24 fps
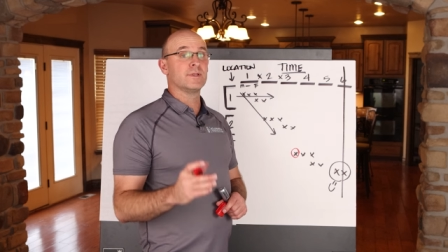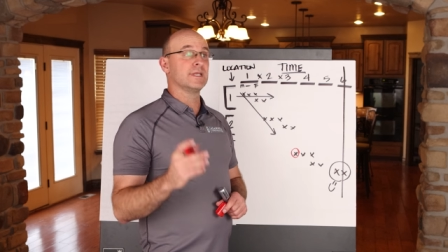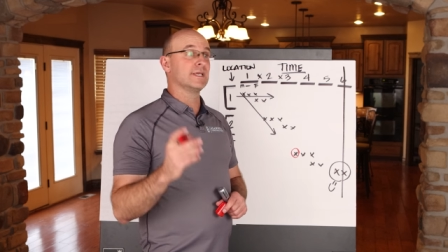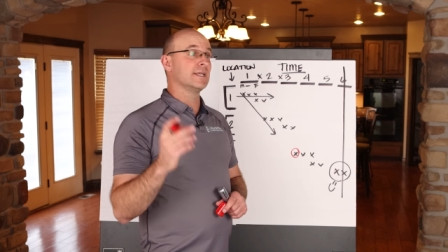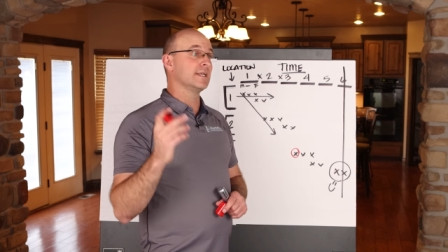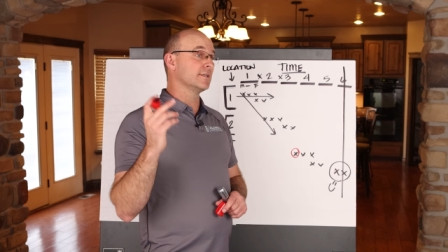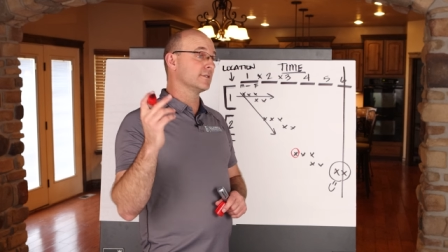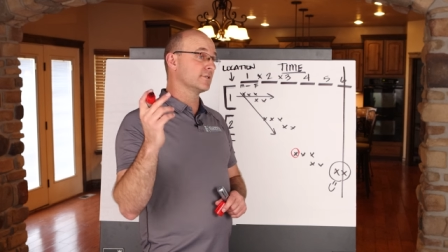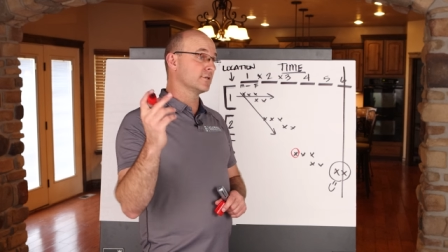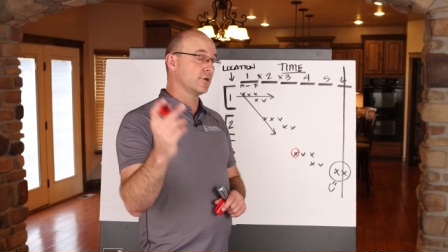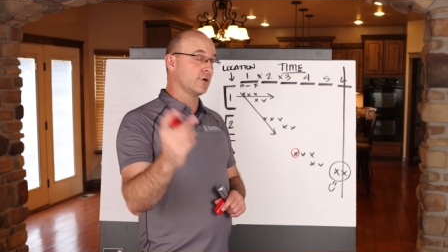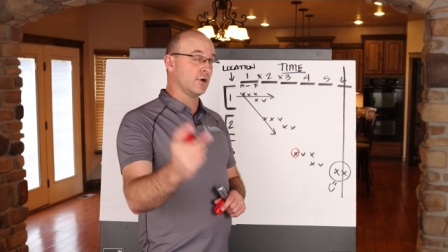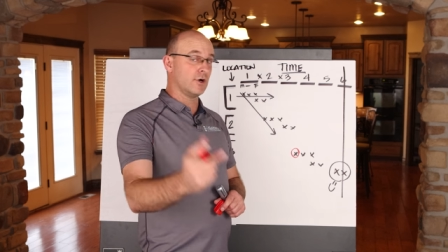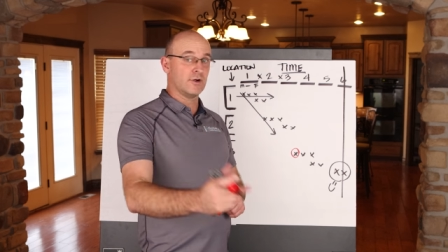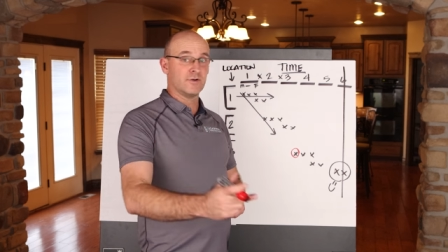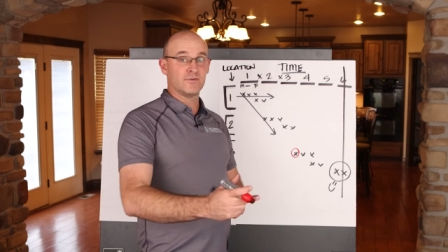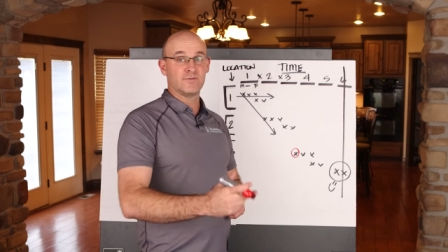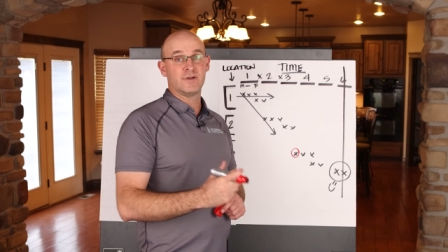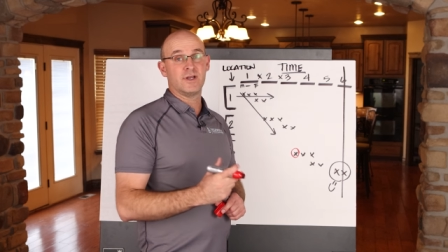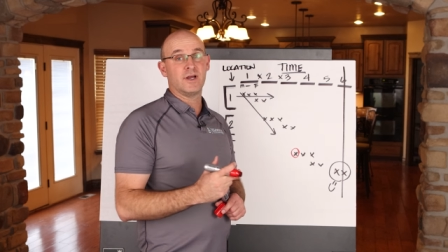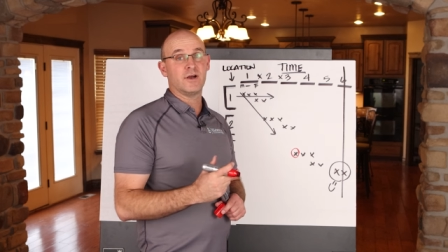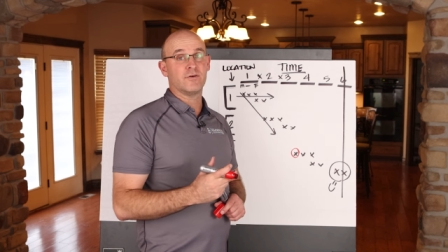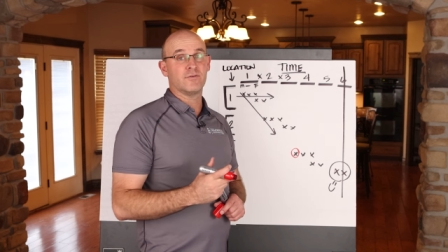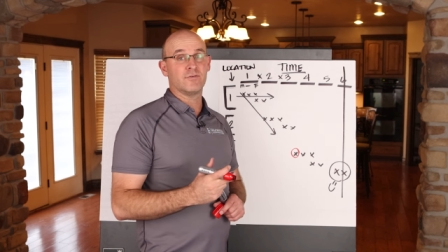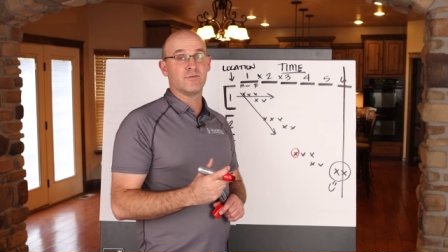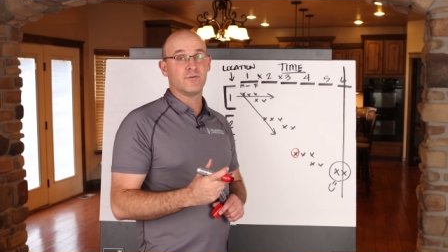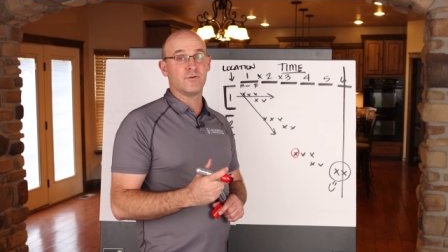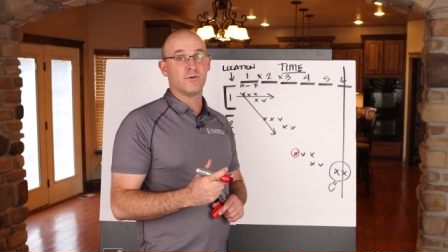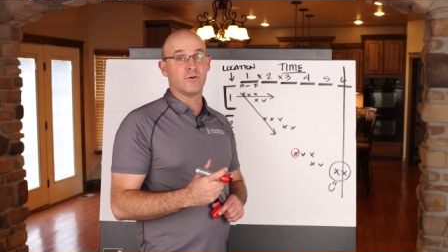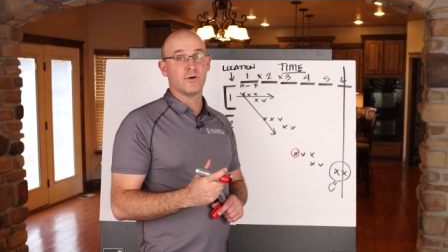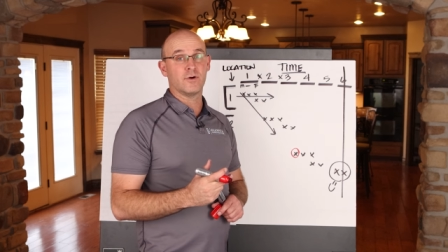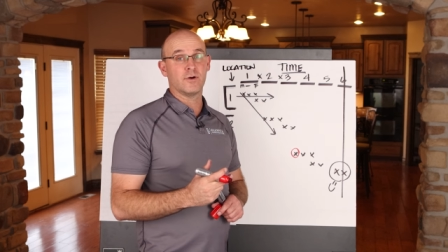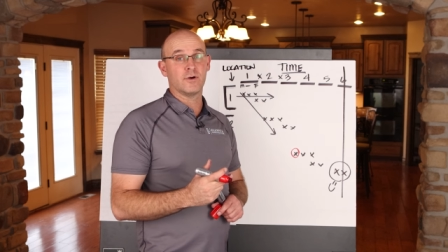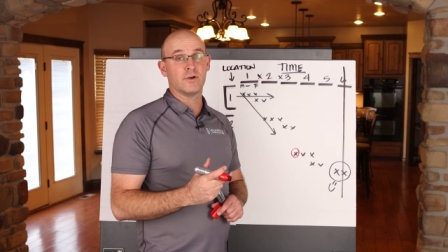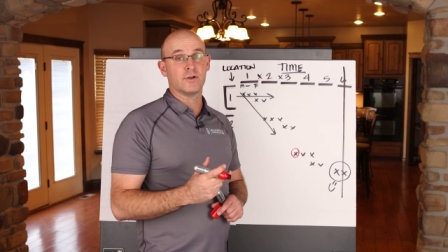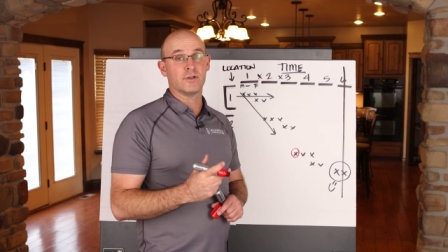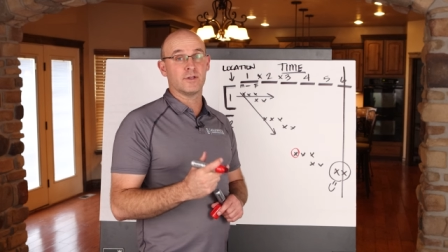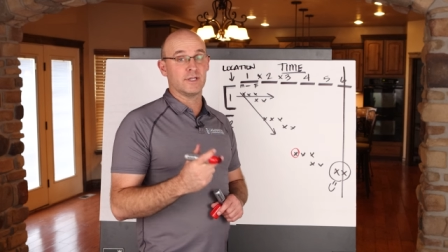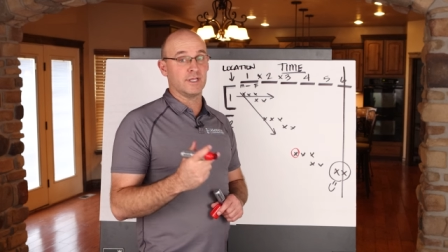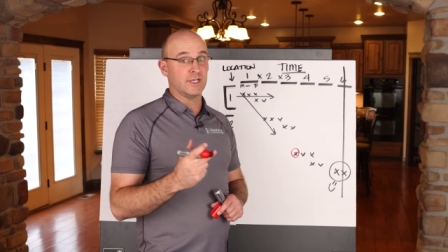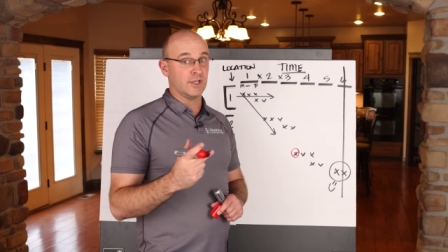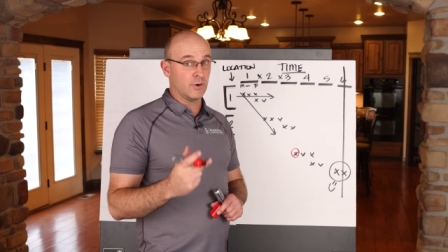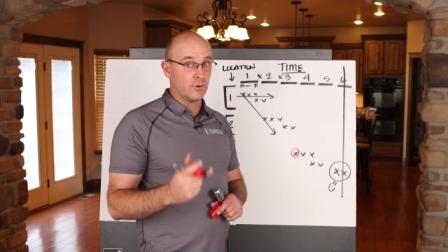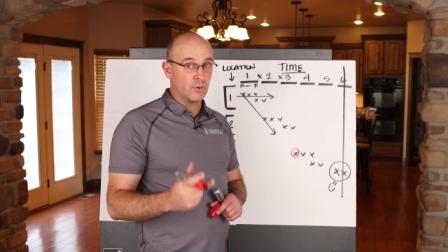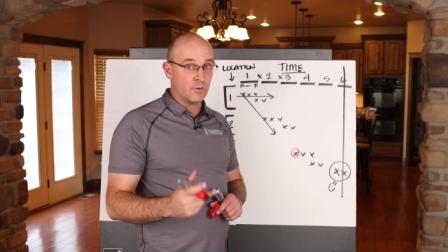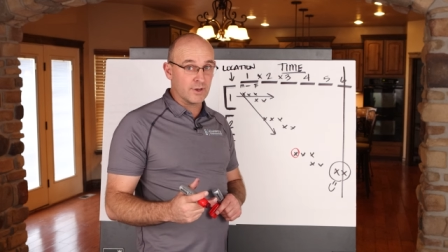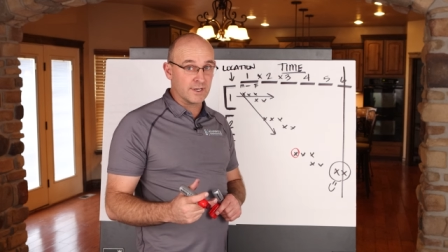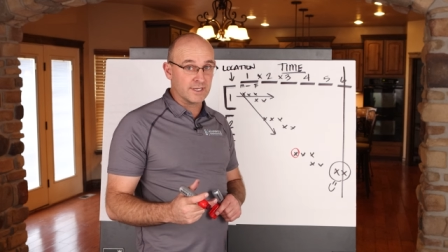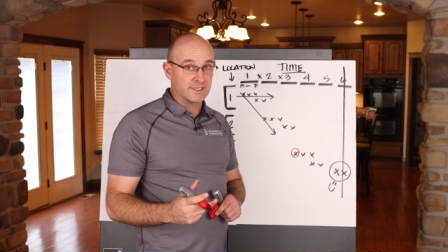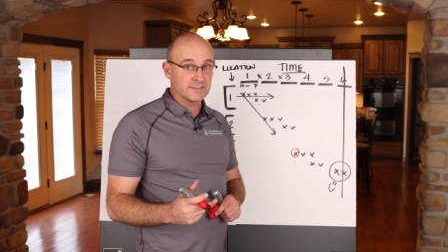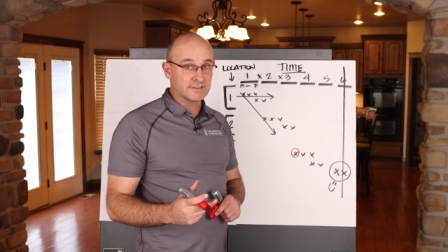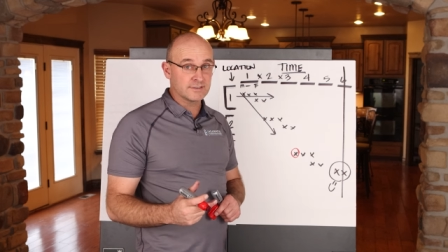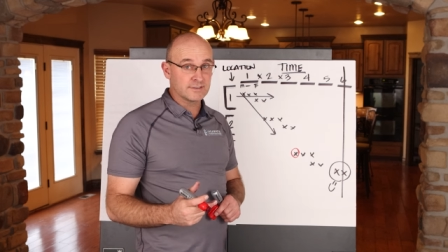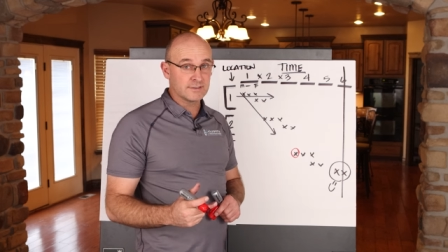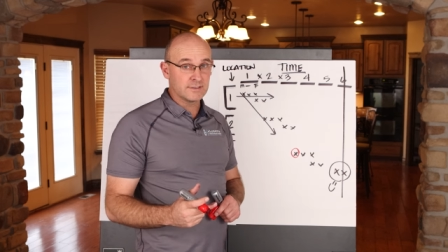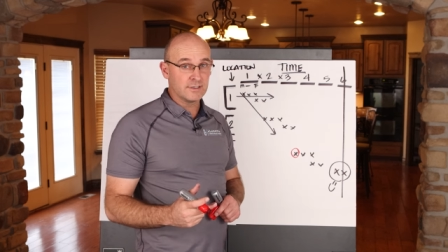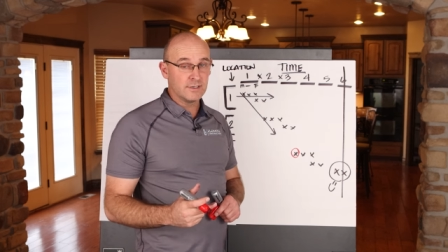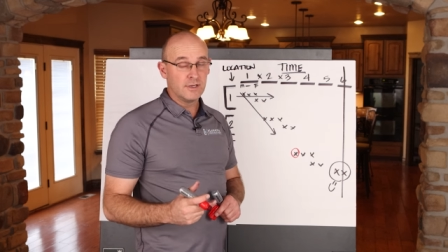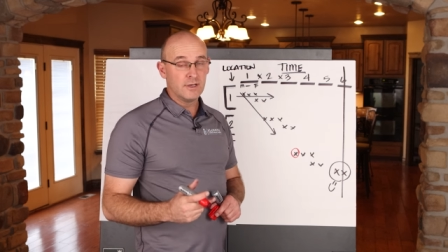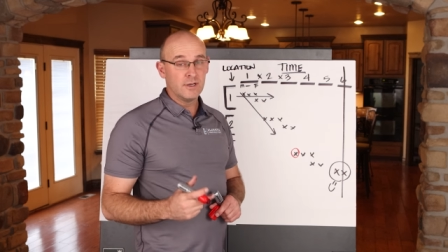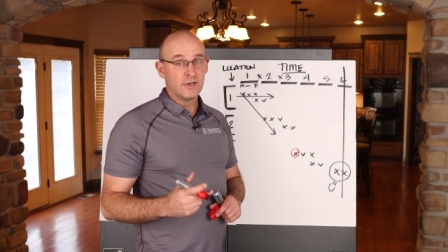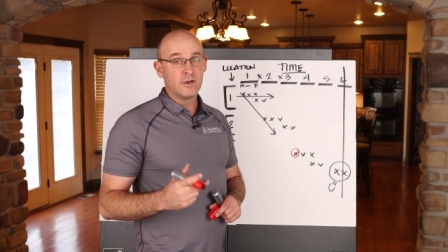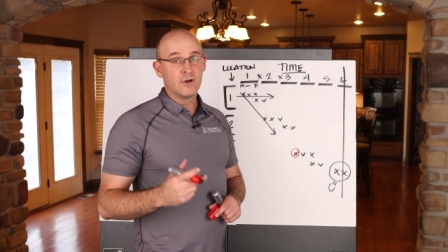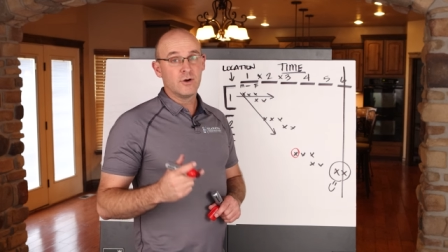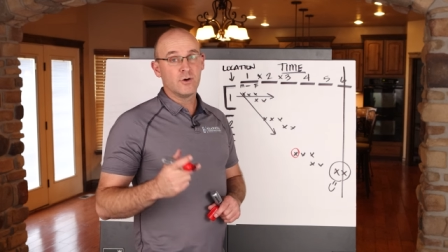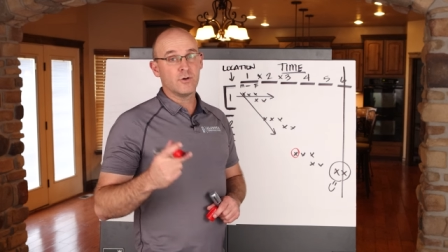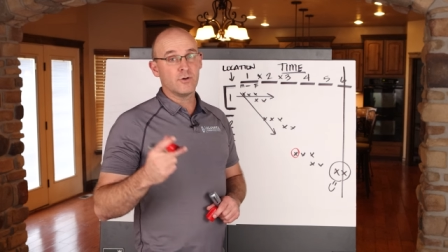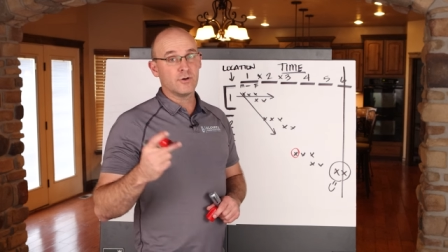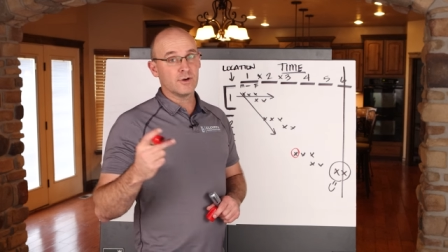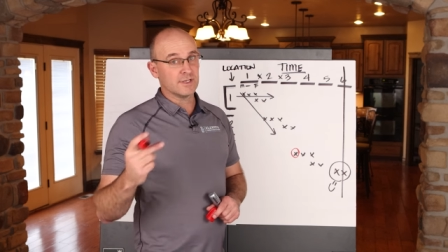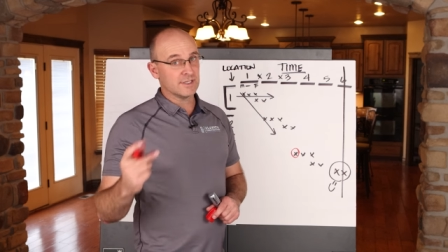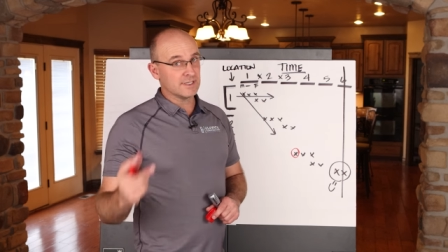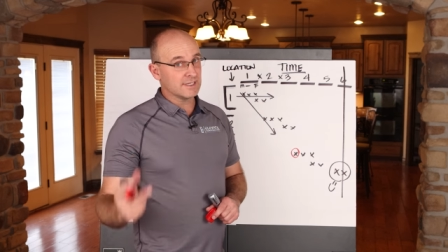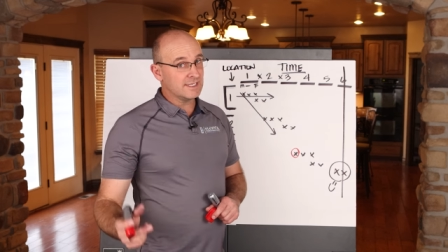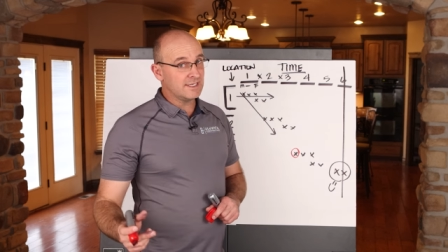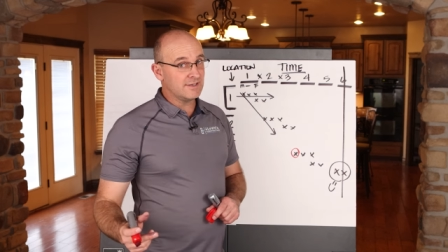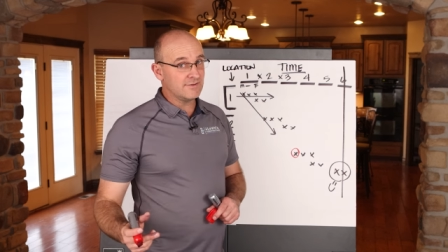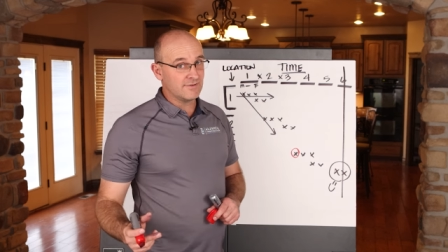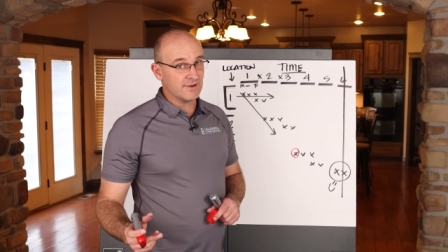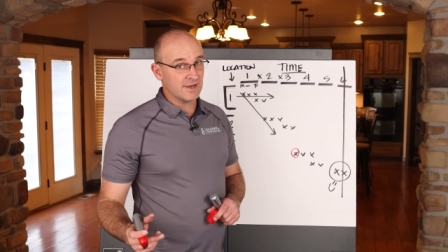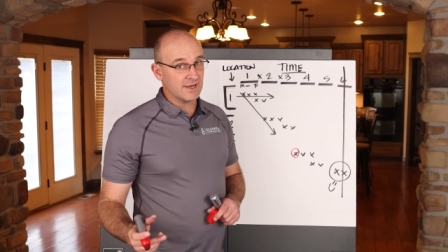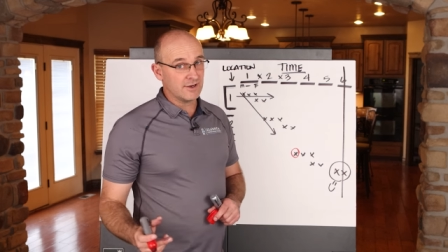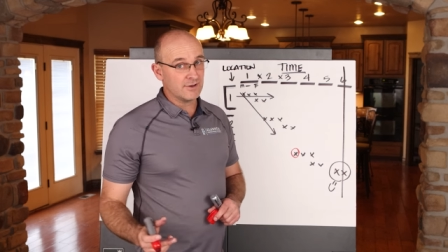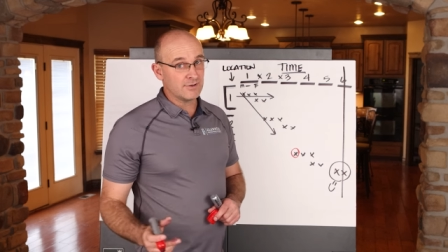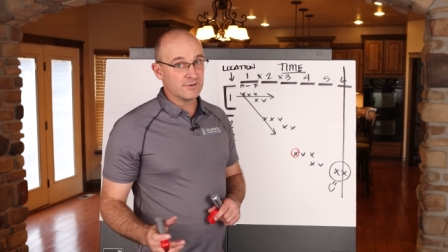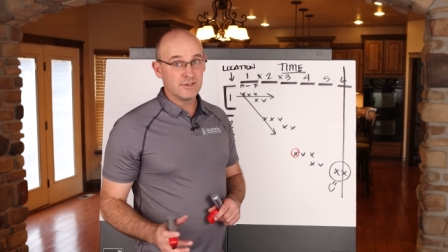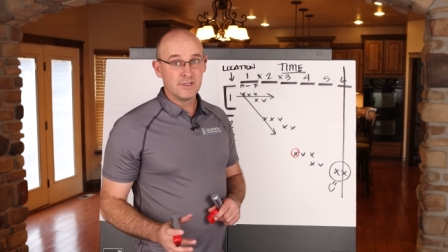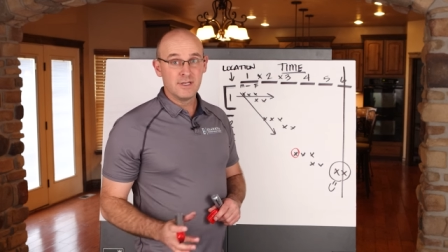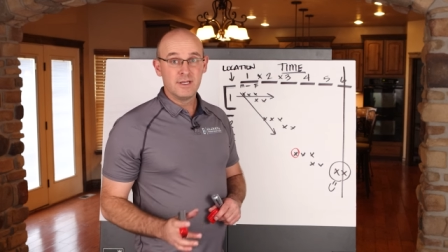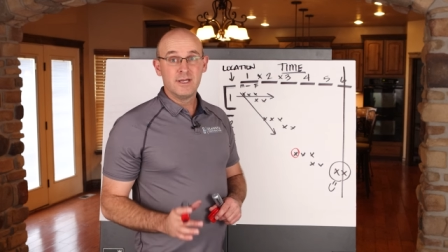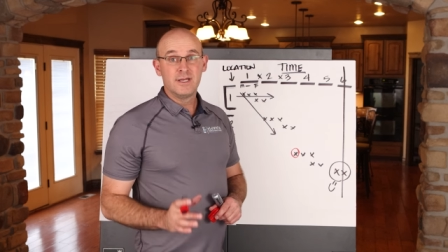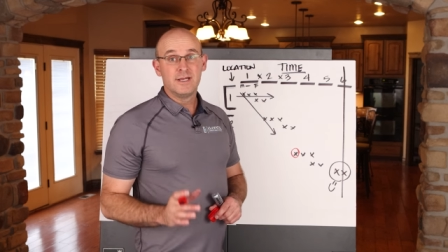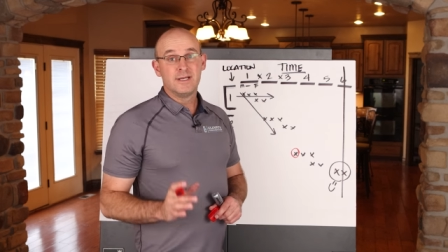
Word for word: that is carved out for the hoist or a leave out,